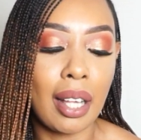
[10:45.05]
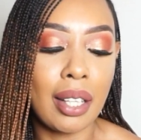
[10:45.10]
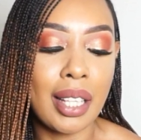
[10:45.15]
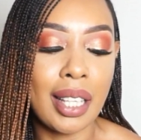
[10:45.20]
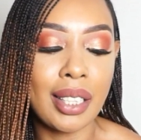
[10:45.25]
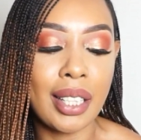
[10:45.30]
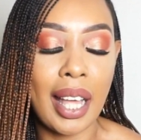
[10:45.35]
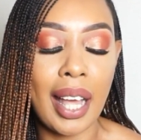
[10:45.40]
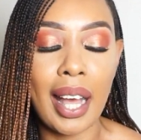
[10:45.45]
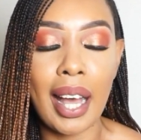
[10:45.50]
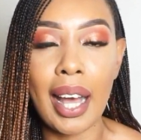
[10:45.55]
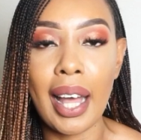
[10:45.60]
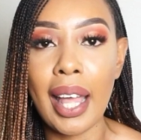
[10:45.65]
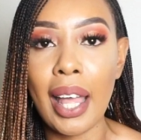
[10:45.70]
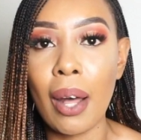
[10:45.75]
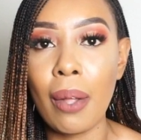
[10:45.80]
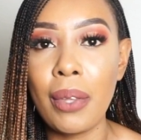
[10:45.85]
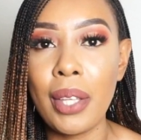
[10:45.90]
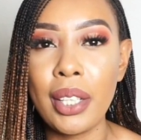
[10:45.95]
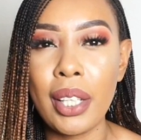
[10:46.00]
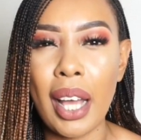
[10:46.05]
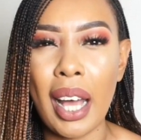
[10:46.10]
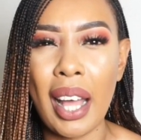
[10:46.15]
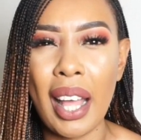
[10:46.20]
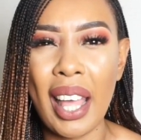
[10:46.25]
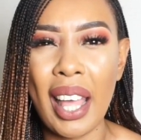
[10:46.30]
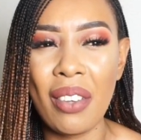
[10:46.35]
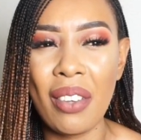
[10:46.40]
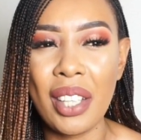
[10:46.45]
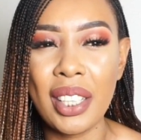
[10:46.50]
This healthy
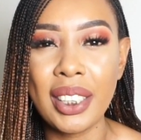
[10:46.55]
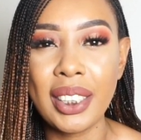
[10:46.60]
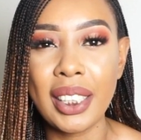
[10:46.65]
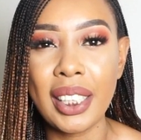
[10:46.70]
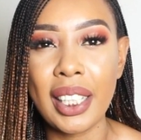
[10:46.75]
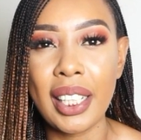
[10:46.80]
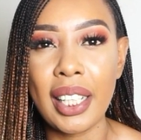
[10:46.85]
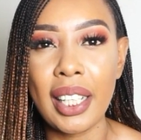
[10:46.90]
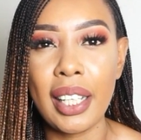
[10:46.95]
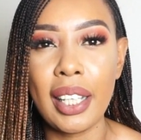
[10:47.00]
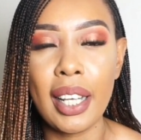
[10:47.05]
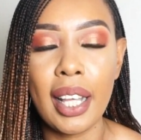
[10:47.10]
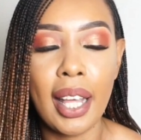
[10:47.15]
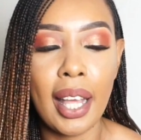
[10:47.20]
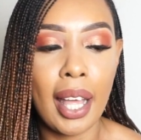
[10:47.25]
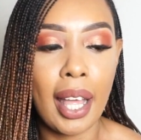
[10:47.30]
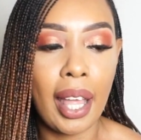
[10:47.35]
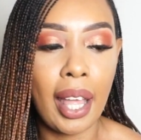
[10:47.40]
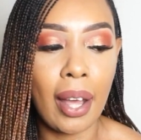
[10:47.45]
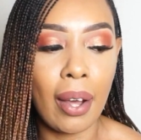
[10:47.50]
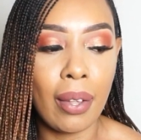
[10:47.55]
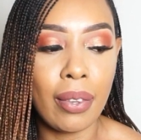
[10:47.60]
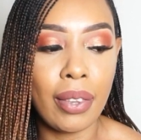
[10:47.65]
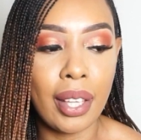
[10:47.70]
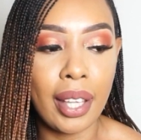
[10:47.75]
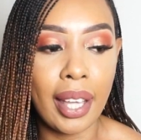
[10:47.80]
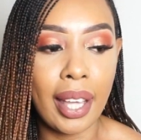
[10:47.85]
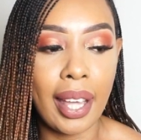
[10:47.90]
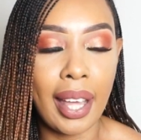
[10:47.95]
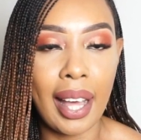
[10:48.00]
skin,
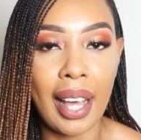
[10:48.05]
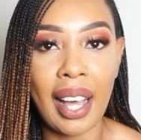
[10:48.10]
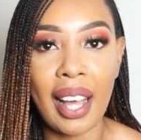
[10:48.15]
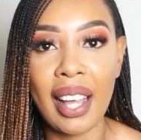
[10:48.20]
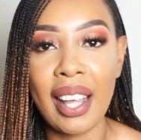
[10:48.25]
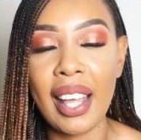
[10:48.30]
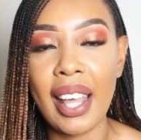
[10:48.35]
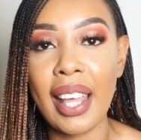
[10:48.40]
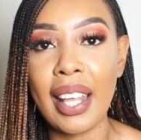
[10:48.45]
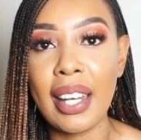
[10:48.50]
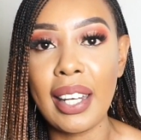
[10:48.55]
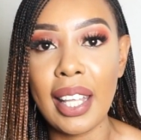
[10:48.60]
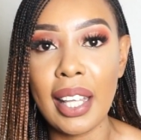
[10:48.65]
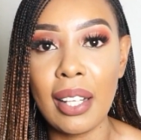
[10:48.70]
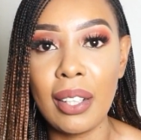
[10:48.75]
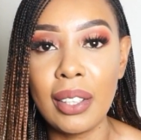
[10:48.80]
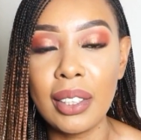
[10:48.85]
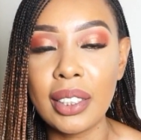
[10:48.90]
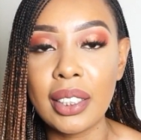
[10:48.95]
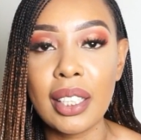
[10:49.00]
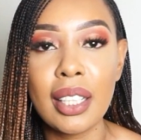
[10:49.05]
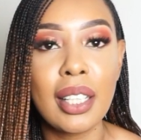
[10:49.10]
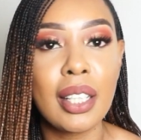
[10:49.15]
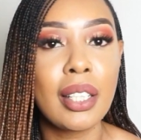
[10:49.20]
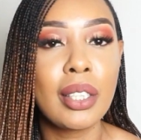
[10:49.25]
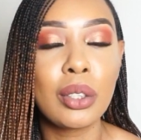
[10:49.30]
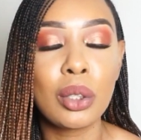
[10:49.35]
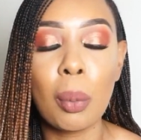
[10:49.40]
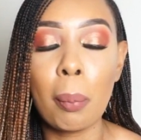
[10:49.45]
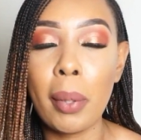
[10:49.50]
healthy hair and nails,
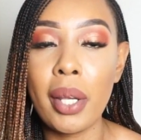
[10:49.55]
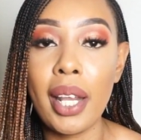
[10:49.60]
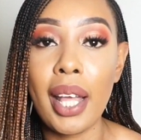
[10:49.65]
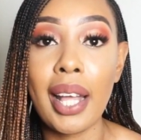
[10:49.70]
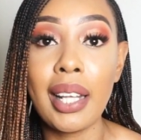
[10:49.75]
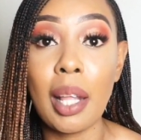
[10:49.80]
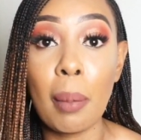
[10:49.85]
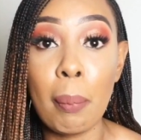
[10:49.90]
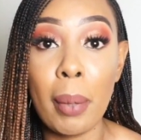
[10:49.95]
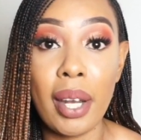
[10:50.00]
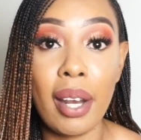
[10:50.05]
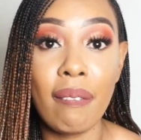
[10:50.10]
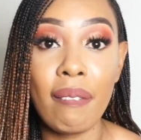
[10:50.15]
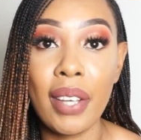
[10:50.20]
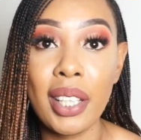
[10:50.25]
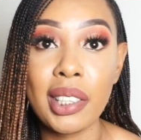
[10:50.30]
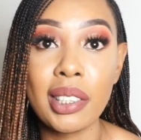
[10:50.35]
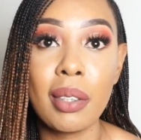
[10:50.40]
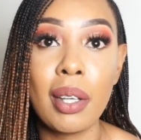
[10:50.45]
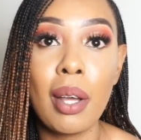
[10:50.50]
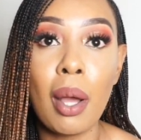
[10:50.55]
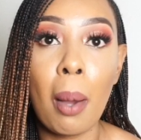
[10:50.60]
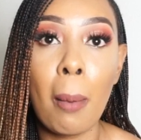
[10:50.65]
so many other benefits.